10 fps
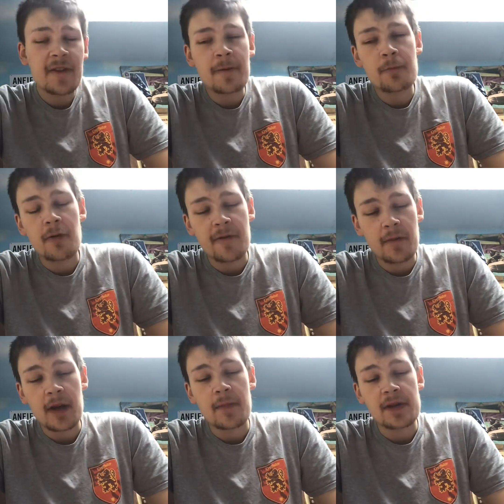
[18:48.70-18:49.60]
Very, very
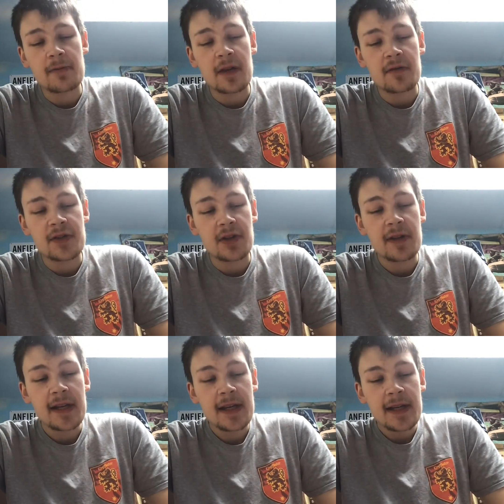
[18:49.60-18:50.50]
poor from him as
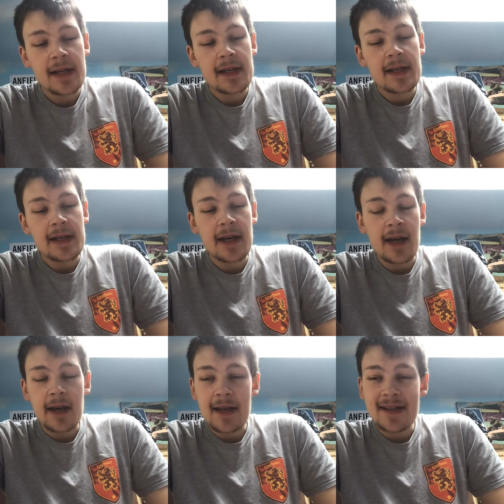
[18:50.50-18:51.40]
well. So,
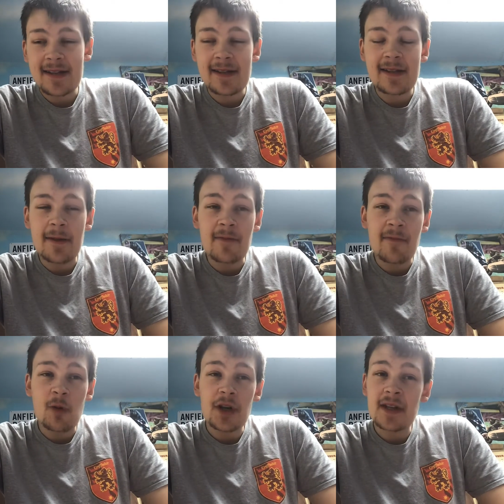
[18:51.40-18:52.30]
yeah, it's
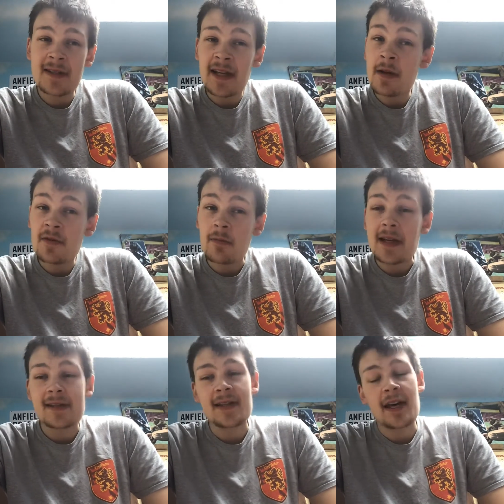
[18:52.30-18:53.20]
worrying
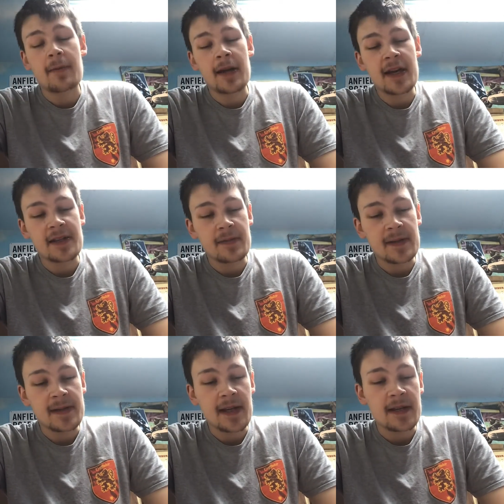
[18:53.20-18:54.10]
times for West Ham. It
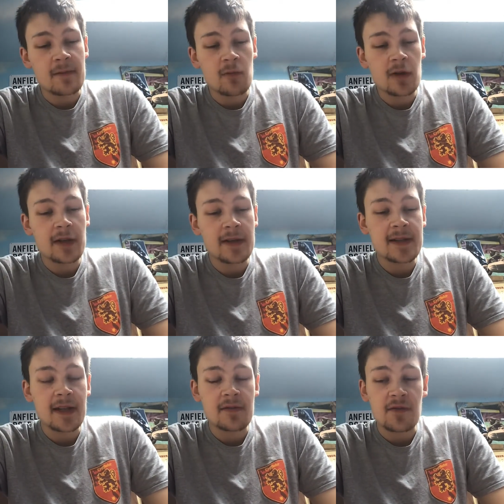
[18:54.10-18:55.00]
has to be said,
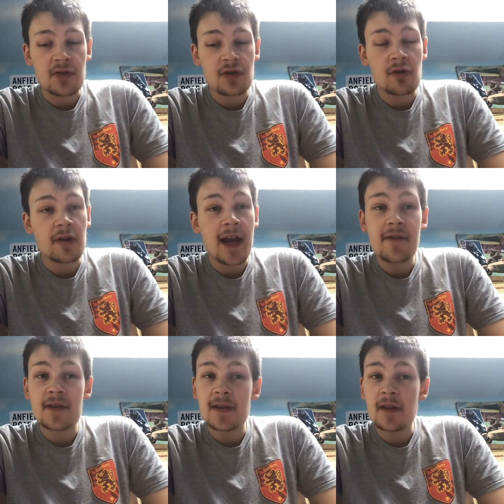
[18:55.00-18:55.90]
worrying times for sure.